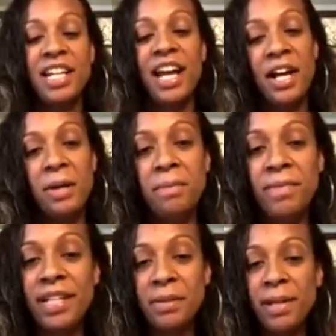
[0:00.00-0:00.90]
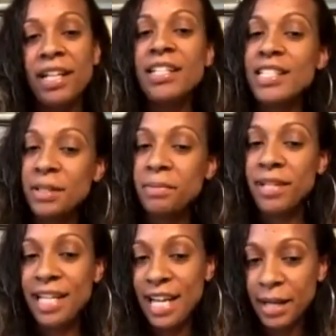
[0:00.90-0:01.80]
Um, Capella is in
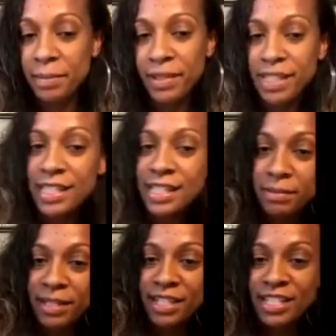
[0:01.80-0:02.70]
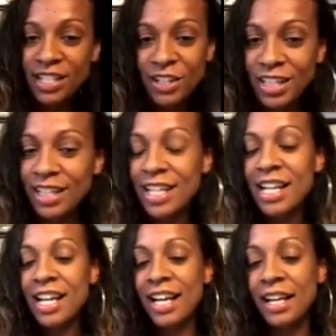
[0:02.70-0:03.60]
Minneapolis, Minnesota.
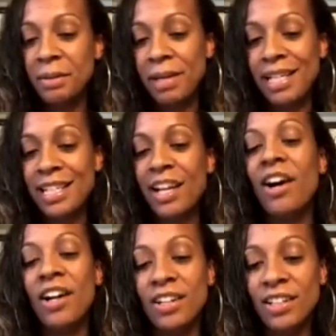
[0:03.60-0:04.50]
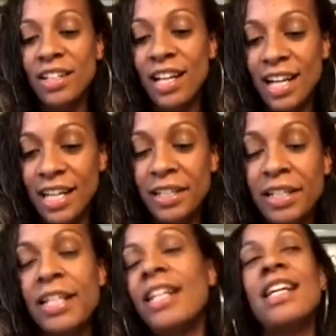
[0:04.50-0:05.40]
Um, I did it all online.
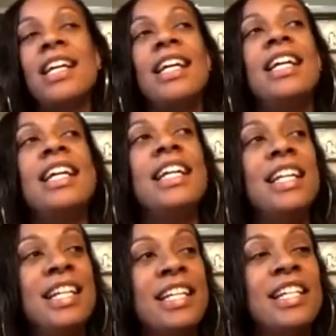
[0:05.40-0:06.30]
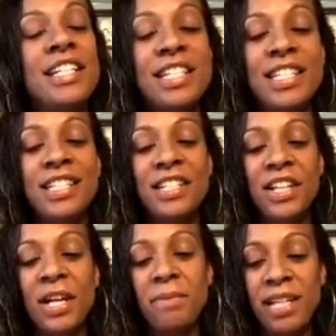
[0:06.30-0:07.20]
It is,
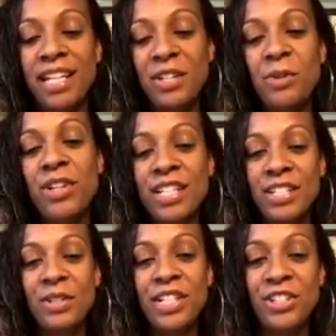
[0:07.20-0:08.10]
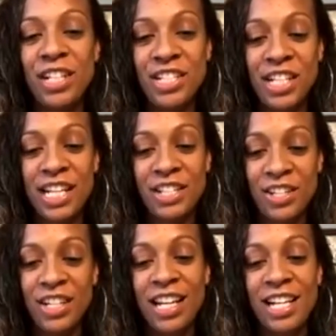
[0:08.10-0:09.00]
I mean, in order to get your education
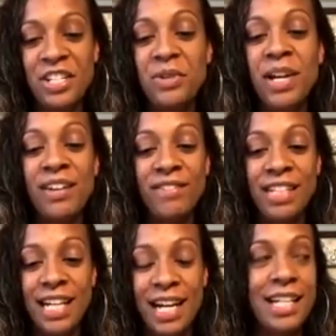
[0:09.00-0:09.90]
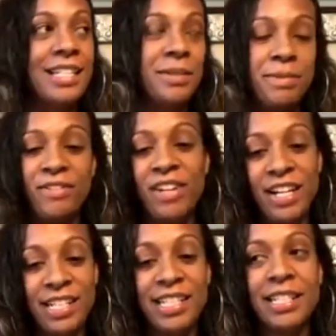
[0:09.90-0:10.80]
online, you have got to be
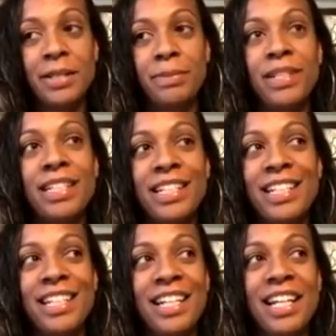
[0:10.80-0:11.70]
very disciplined